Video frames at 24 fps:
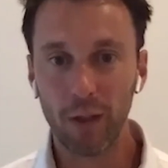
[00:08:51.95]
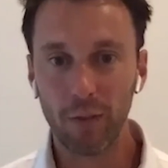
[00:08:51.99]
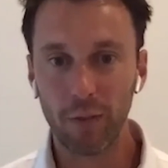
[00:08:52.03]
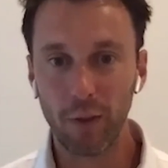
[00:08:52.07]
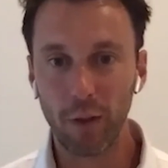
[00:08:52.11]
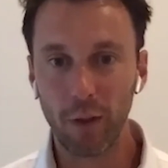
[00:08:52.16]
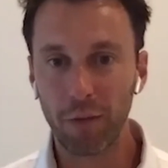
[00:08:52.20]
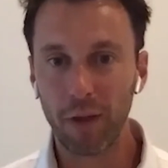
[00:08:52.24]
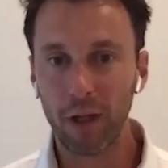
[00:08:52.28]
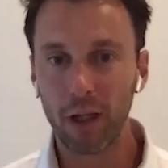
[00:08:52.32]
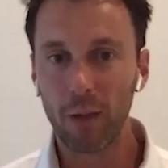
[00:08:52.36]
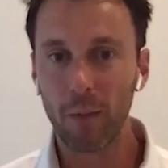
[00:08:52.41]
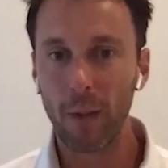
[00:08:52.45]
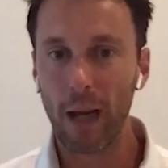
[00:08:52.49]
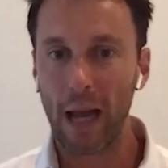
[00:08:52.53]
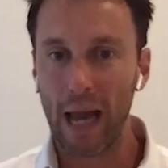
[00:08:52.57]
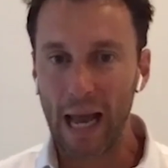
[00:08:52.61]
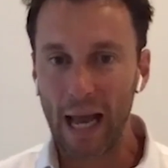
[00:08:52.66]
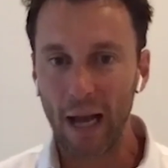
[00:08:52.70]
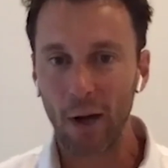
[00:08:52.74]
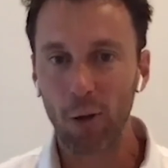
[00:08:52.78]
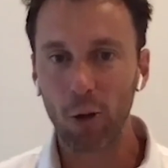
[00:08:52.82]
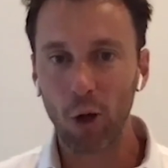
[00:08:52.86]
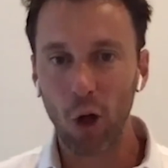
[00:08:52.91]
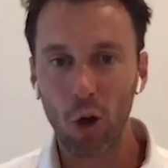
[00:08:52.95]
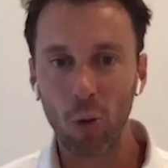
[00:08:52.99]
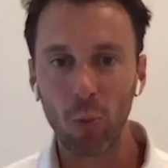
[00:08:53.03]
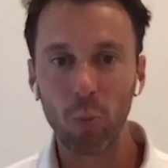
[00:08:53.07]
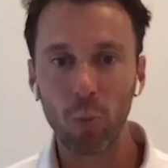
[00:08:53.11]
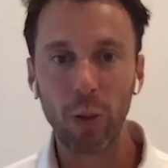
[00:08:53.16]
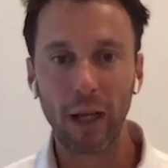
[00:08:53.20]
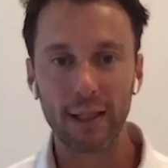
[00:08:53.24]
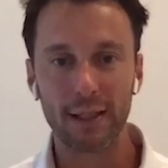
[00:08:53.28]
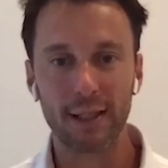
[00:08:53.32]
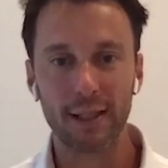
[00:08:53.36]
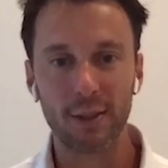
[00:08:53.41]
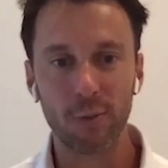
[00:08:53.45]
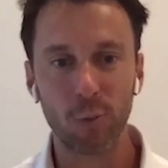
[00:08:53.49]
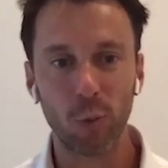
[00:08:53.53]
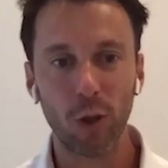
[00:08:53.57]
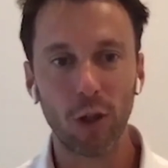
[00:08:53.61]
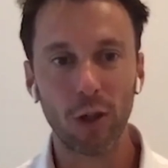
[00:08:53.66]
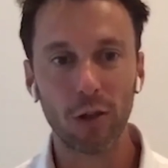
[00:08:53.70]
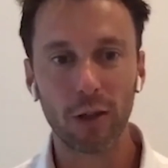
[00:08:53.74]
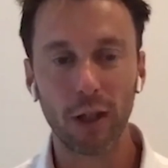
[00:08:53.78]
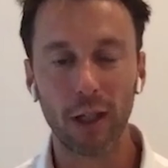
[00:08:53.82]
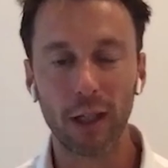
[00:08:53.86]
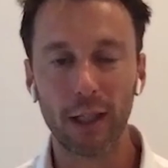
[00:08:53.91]
But if you think about how complex this
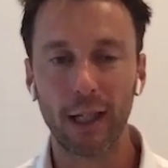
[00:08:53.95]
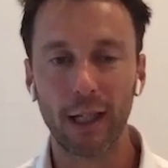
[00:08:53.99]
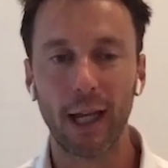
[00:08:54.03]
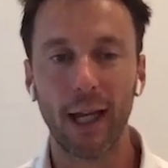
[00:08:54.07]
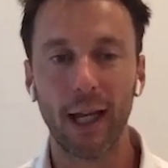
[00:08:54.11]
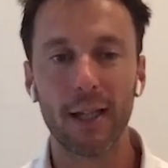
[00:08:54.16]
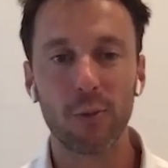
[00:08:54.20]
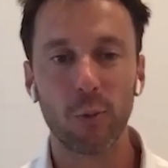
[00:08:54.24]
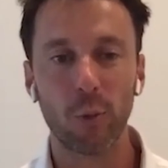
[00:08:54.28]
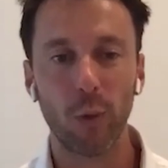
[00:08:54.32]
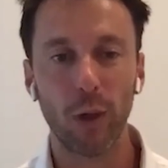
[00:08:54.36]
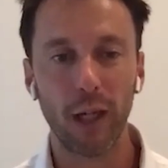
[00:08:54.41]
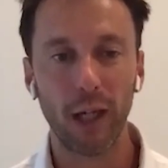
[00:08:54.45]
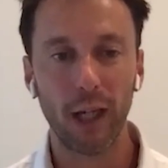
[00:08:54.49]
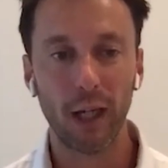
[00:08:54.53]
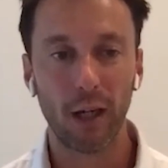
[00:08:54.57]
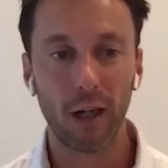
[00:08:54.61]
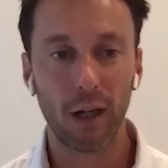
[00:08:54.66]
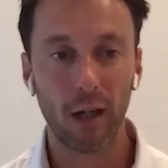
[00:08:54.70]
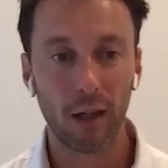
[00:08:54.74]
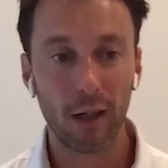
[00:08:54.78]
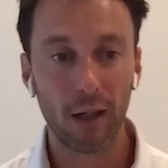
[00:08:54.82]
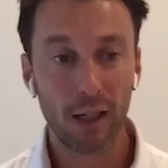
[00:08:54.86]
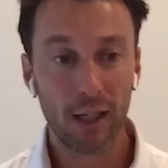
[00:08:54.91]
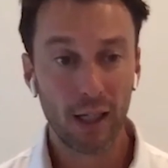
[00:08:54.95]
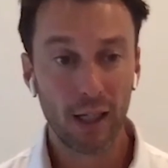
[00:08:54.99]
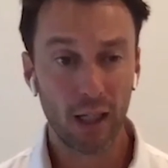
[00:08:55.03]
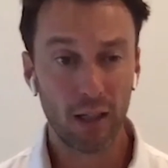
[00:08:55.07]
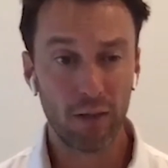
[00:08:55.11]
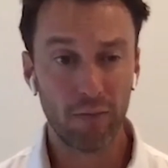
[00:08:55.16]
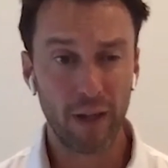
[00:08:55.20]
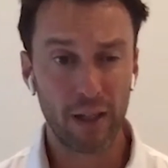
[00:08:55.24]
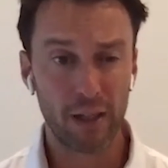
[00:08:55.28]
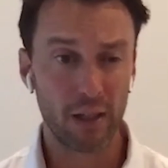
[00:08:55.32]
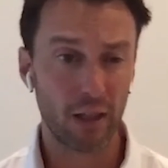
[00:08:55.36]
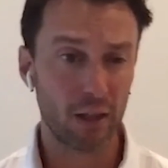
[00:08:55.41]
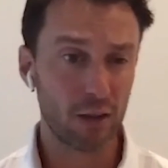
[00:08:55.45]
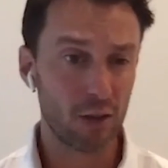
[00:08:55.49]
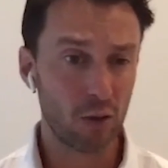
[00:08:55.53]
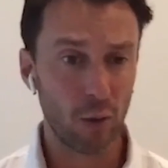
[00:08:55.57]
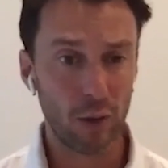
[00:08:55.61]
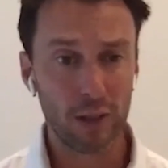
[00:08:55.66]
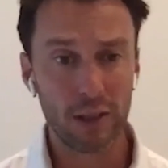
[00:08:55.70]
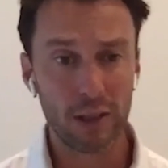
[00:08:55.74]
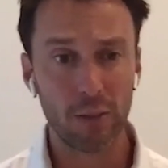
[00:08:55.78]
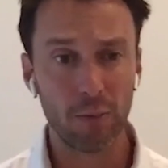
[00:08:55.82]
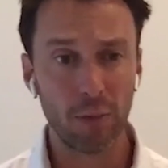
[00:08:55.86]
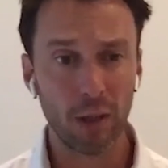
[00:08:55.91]
world can get, we are investing
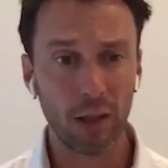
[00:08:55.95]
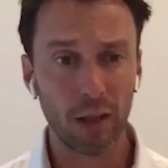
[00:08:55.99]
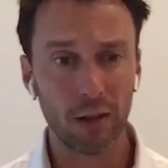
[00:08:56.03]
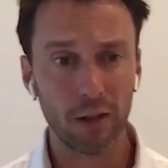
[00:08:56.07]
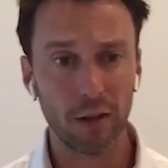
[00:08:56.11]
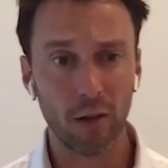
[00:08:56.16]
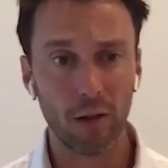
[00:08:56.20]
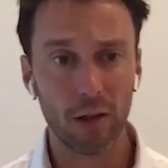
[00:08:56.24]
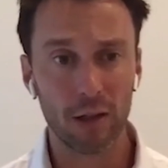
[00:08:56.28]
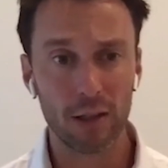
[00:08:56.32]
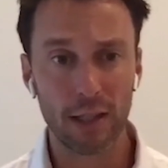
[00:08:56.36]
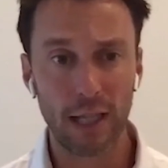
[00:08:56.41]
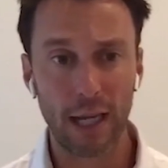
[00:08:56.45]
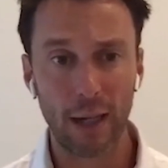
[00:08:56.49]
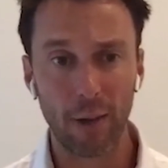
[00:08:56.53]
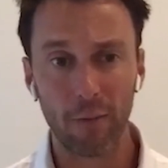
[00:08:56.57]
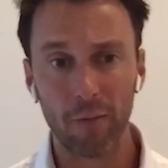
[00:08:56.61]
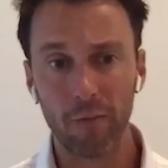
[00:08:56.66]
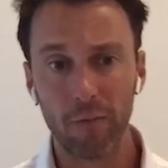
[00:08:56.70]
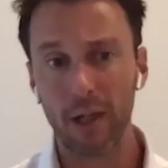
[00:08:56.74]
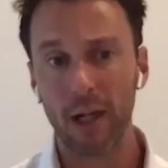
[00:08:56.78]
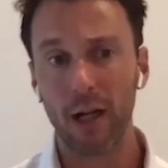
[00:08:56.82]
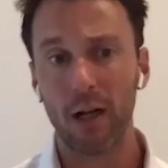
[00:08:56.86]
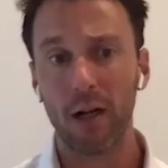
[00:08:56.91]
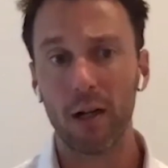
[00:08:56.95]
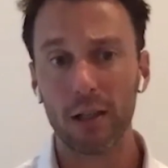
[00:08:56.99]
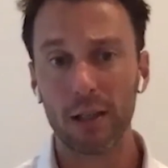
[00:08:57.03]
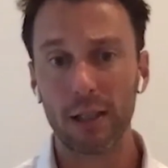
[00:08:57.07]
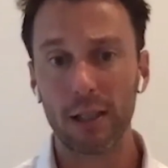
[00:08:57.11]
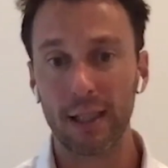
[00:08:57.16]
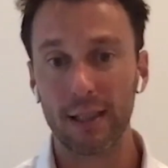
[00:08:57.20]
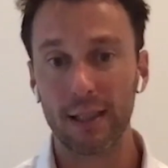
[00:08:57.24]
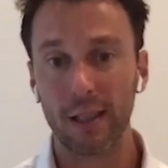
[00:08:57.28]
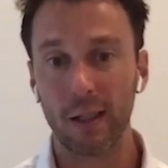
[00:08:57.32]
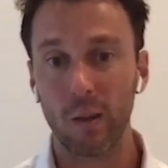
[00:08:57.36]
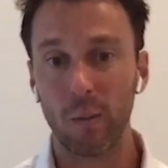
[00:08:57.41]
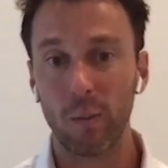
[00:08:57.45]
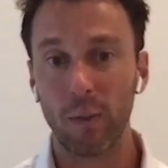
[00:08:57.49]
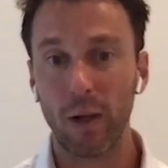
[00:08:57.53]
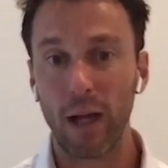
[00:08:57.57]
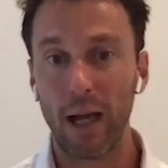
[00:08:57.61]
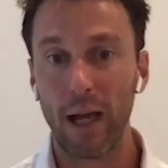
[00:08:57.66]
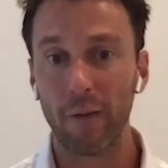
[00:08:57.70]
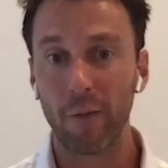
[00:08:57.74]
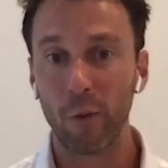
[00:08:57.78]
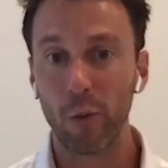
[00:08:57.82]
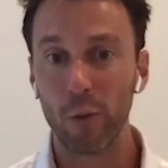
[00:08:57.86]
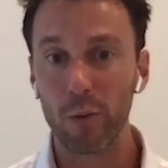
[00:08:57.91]
$20 million now in re-architecting our
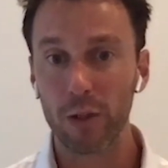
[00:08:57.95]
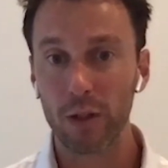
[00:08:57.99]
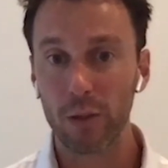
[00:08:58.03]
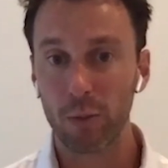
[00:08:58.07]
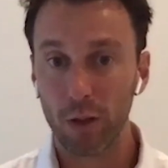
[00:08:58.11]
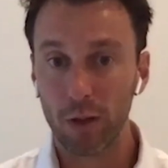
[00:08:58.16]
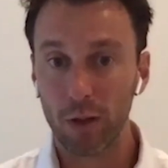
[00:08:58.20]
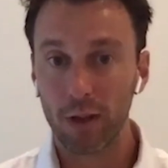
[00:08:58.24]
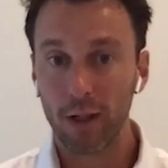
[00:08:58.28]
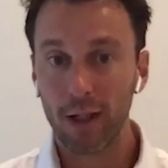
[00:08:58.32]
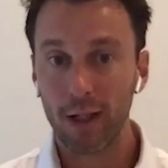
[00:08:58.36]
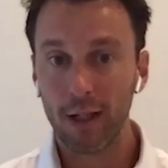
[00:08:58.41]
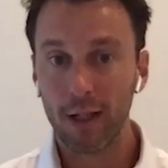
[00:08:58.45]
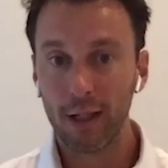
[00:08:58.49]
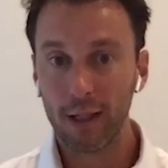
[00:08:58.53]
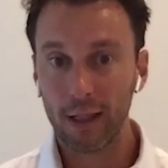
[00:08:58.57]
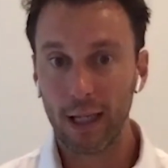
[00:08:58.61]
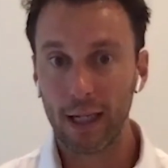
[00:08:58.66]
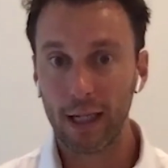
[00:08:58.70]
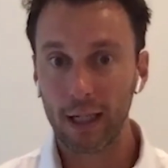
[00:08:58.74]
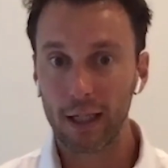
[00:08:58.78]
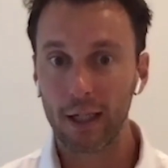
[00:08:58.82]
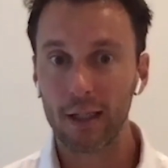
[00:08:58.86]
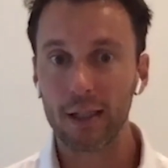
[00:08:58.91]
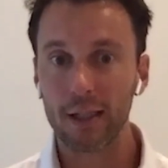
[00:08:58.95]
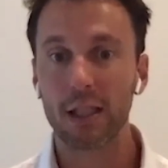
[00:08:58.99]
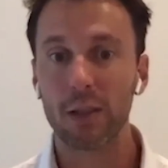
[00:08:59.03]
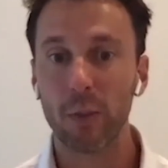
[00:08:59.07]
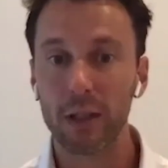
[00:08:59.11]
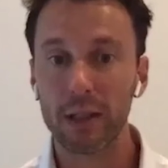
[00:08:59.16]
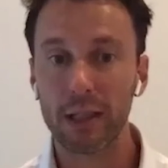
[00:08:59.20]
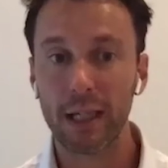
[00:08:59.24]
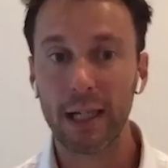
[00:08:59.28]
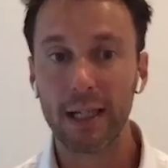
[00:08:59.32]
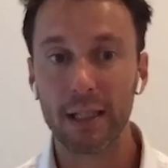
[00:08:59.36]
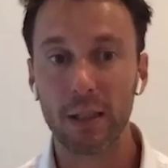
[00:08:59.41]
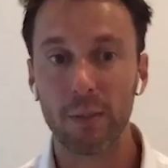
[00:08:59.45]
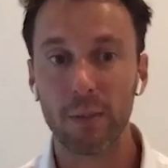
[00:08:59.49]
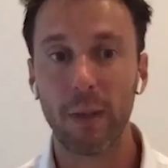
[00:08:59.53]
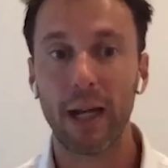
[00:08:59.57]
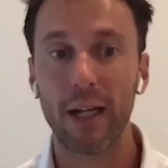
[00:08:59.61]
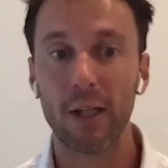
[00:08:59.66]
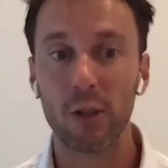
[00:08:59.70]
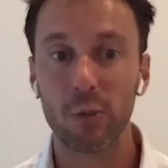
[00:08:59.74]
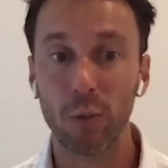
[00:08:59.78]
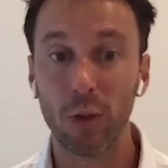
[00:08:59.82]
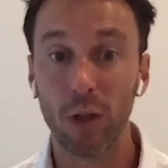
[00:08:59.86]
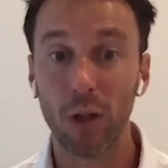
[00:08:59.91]
platforms, but that customer data
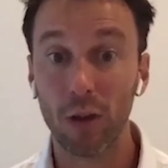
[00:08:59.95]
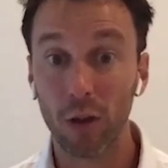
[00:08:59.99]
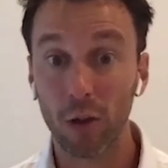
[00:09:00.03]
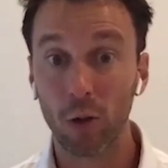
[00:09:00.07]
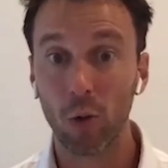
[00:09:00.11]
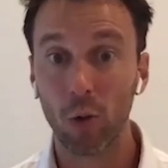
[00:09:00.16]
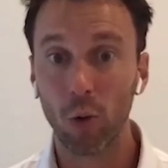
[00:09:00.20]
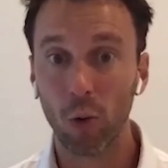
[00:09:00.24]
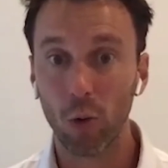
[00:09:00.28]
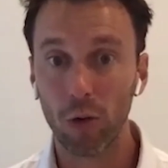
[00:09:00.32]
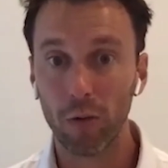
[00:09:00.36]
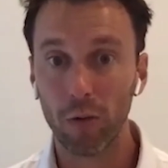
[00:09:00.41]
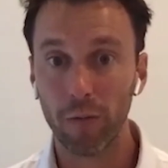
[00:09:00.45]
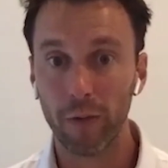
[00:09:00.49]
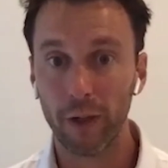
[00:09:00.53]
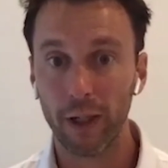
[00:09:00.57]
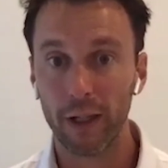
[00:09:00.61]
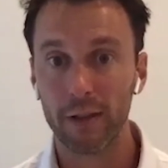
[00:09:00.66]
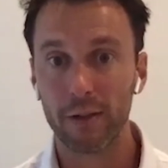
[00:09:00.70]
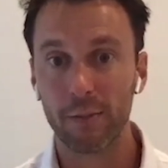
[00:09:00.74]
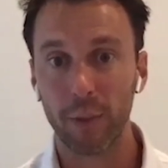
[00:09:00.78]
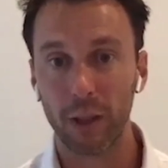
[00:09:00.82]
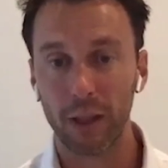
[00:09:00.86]
management at the core of it,